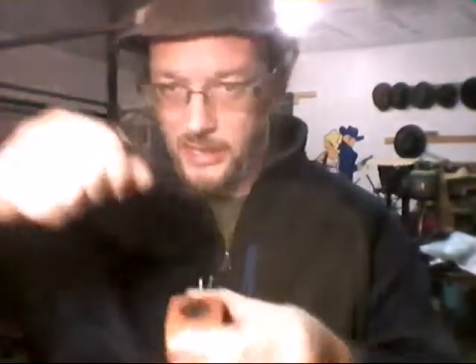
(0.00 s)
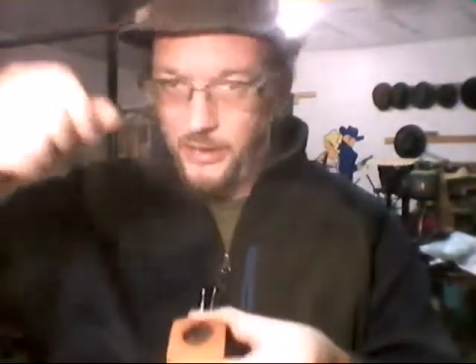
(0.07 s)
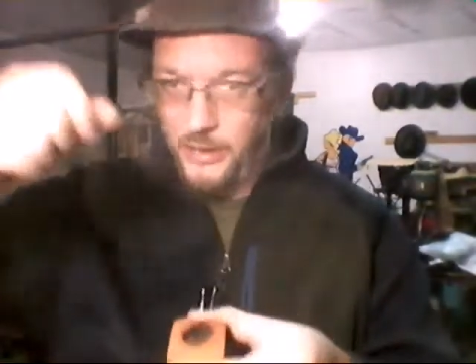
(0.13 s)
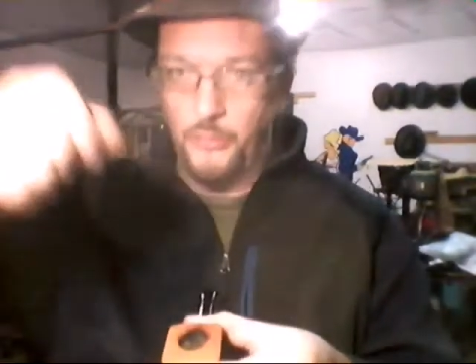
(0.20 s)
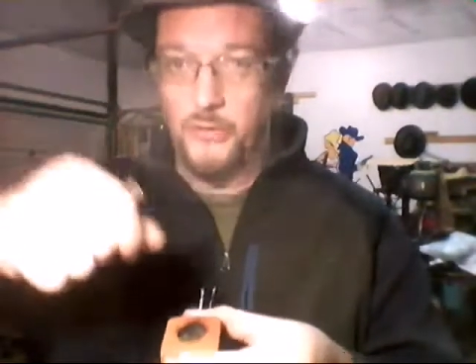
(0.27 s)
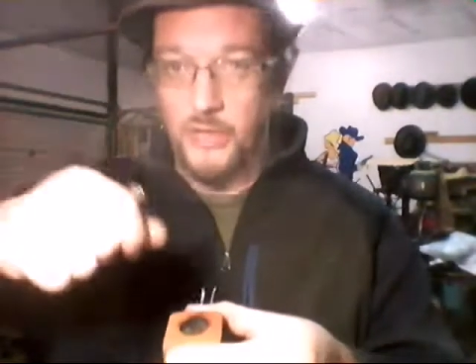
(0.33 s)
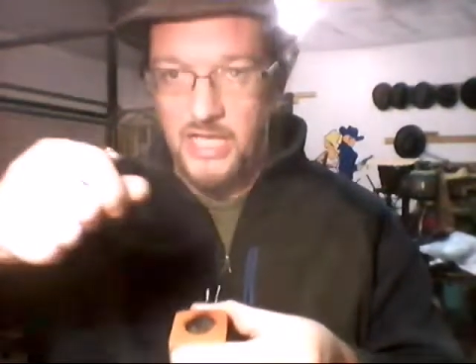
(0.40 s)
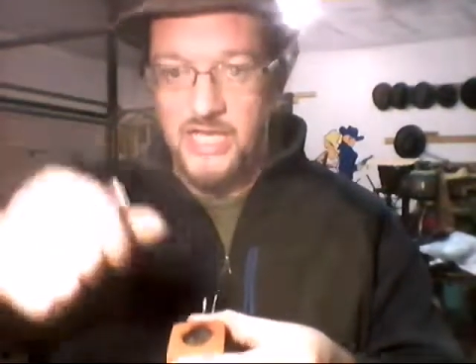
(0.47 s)
that
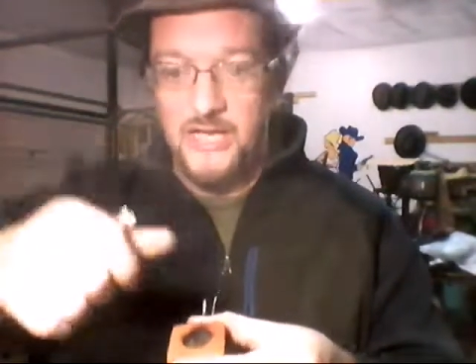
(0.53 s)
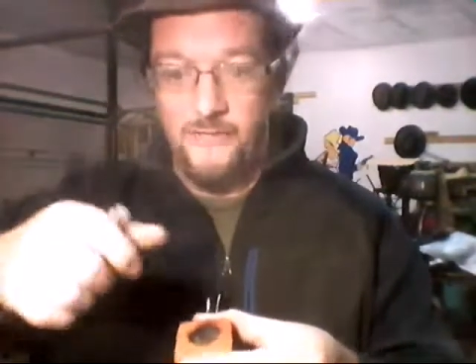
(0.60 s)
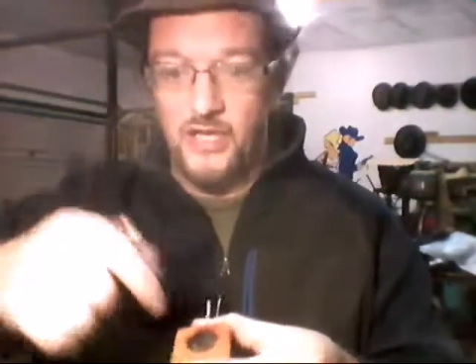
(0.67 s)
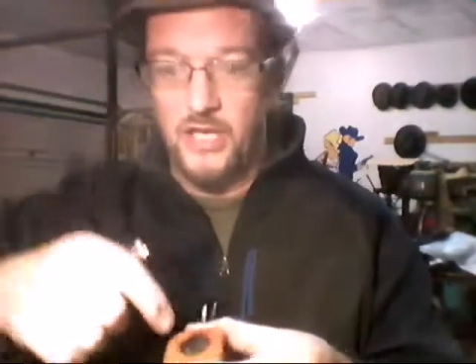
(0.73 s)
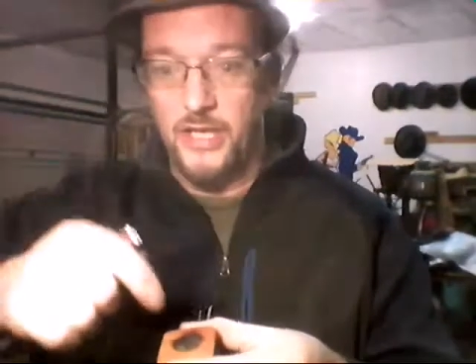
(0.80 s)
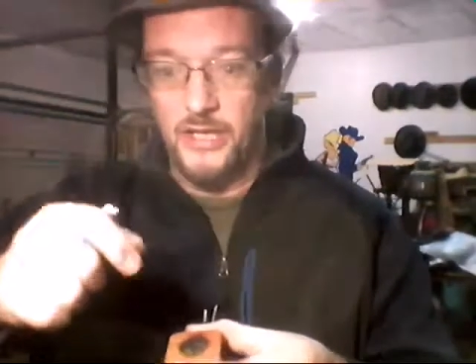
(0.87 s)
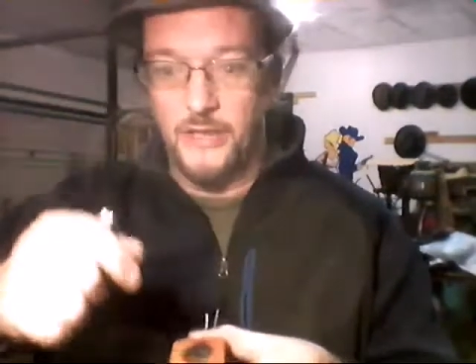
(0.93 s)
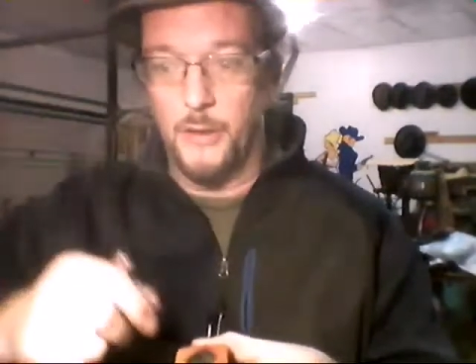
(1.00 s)
you leave
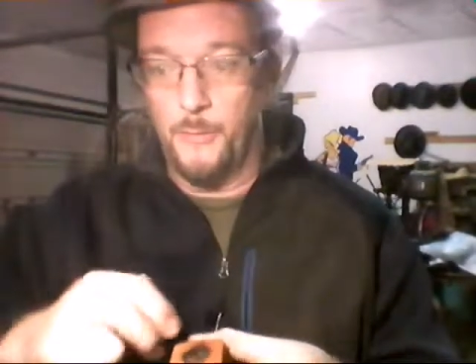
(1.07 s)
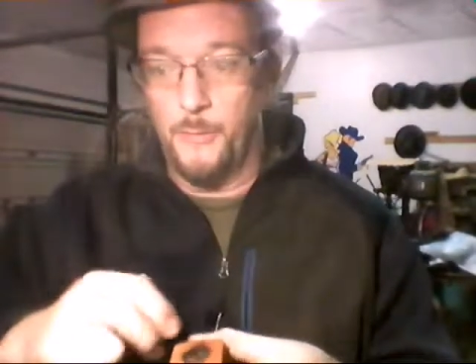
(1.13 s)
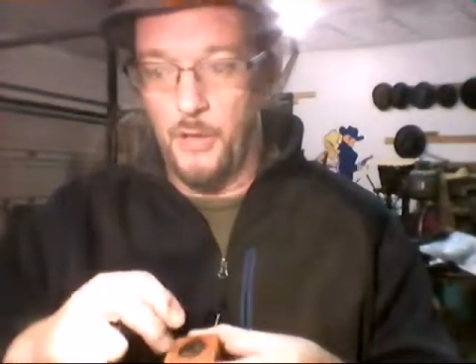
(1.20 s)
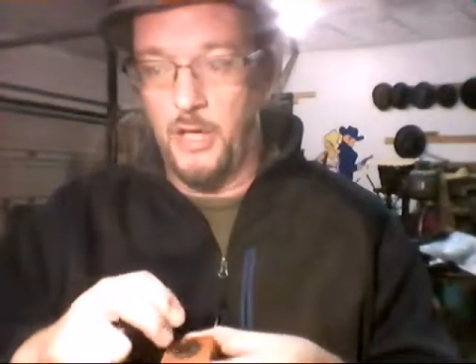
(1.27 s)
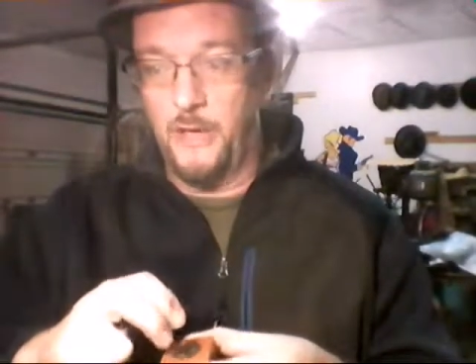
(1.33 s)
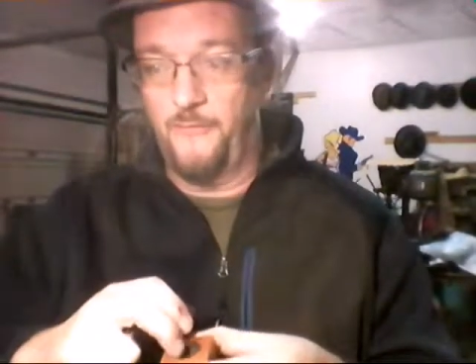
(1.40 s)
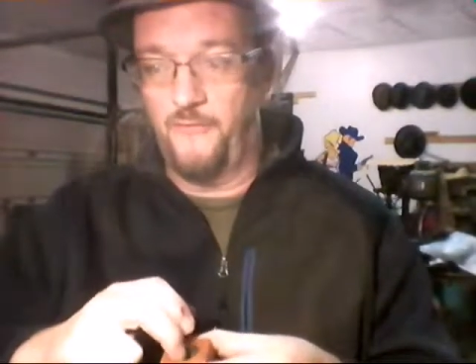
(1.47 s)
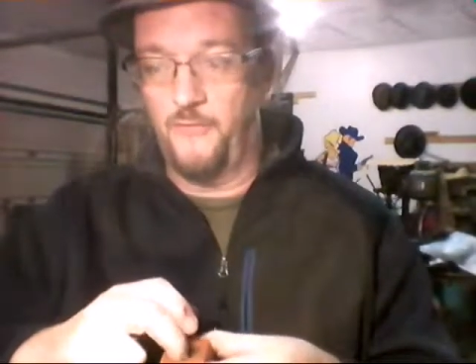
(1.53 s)
it in your
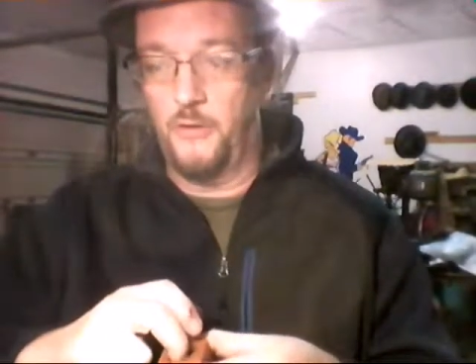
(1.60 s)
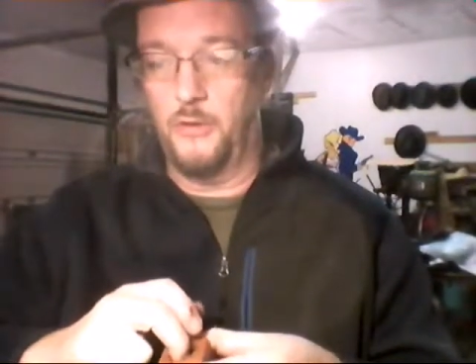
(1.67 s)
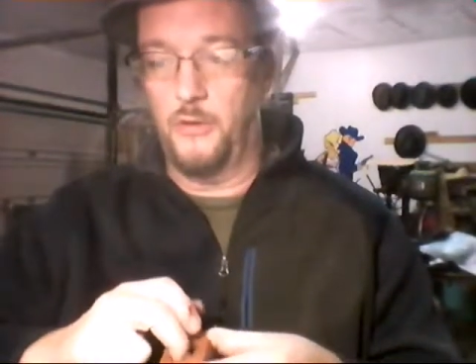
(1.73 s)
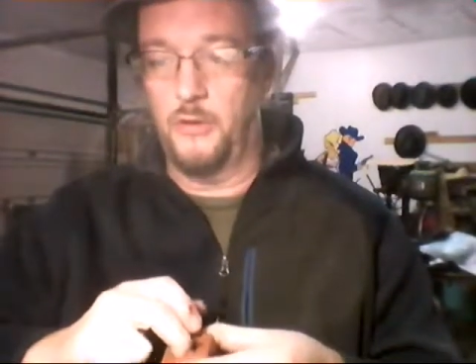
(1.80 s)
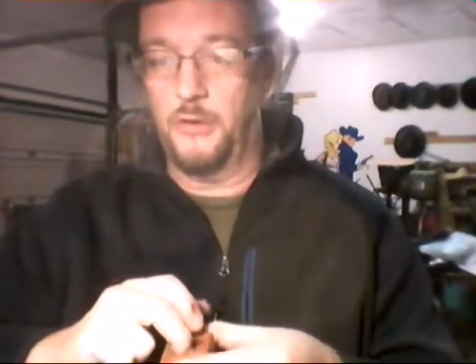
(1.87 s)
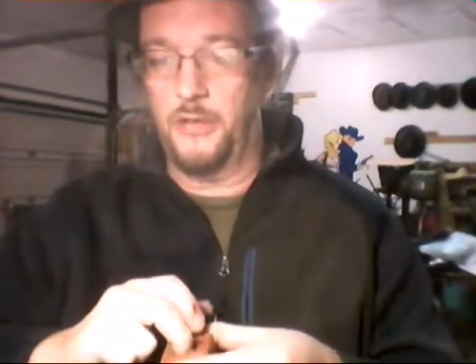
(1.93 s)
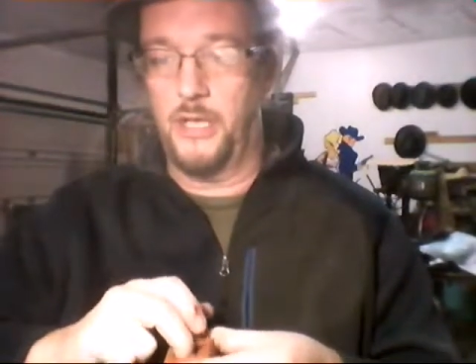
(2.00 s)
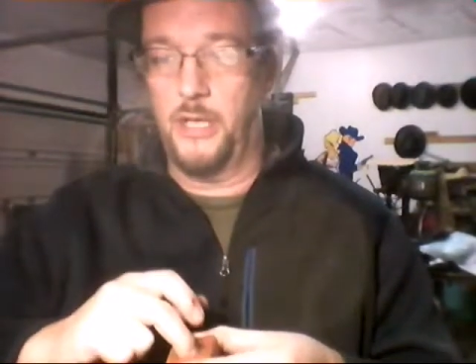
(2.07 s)
pipe for a
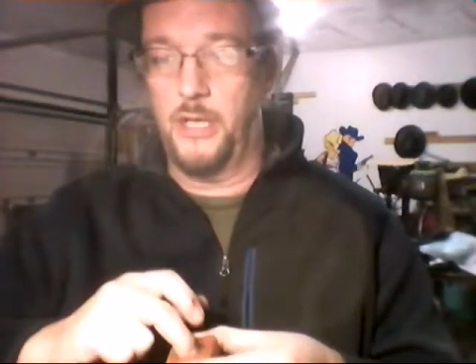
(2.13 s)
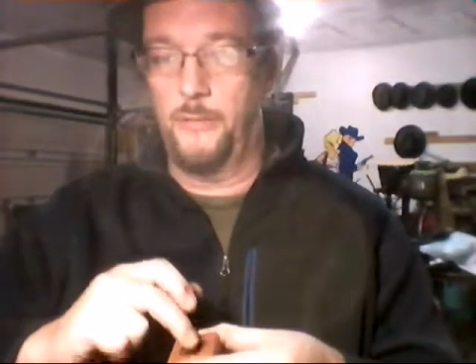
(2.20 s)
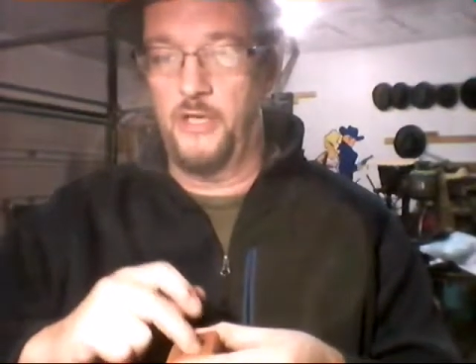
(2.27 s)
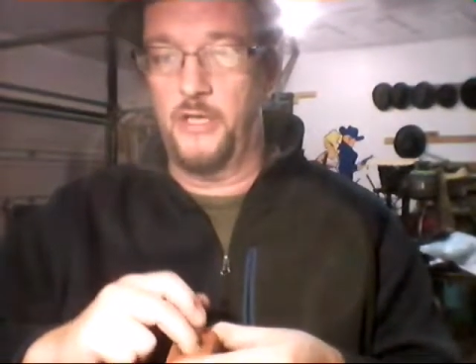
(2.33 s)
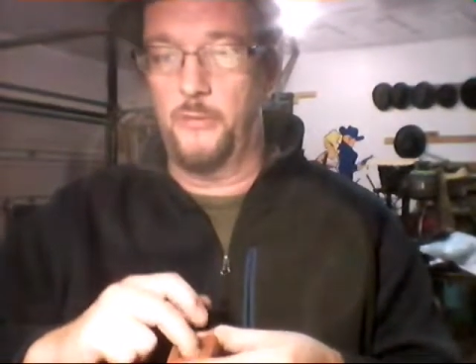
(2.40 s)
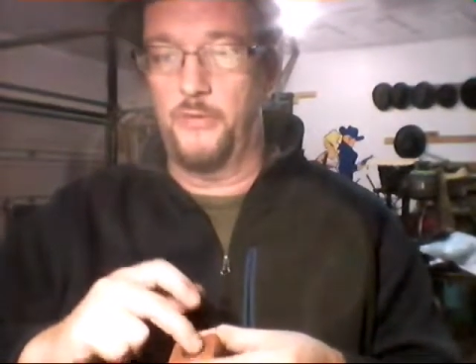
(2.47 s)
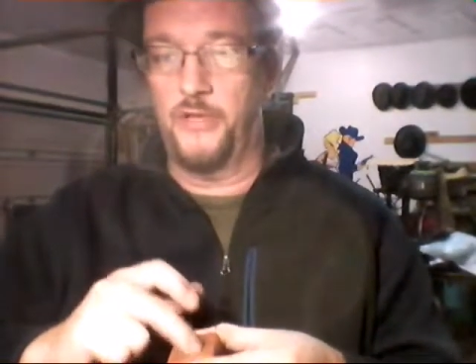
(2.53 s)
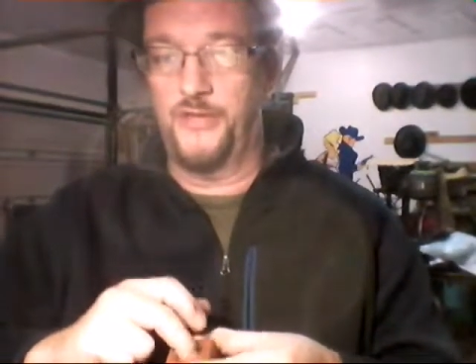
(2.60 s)
long time
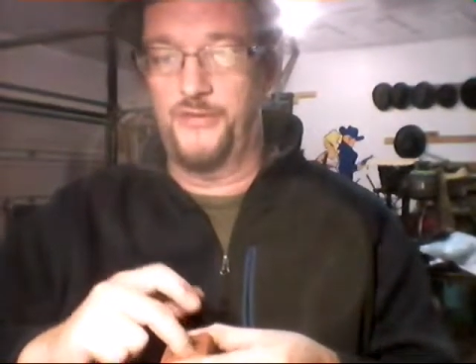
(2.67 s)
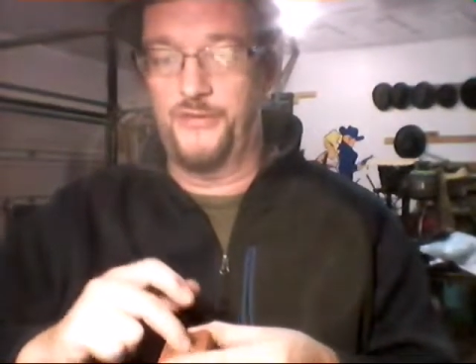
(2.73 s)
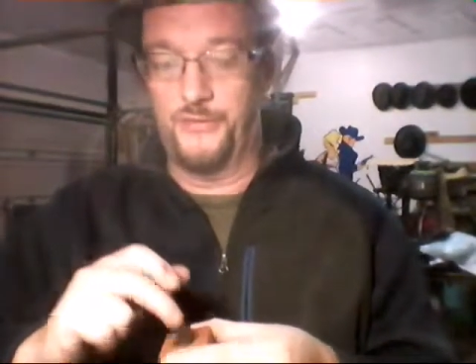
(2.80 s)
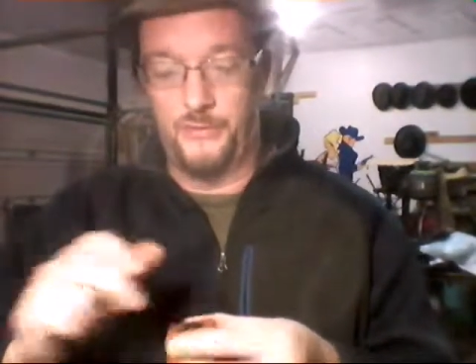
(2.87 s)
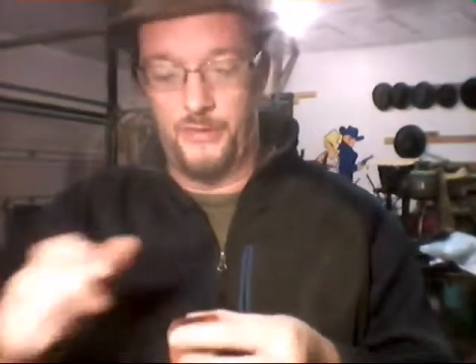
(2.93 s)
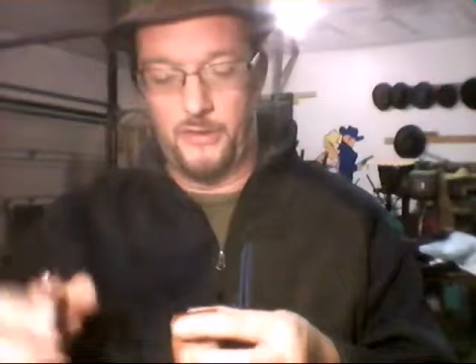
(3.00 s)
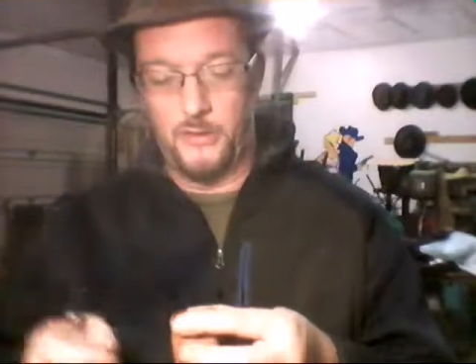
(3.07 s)
anyways.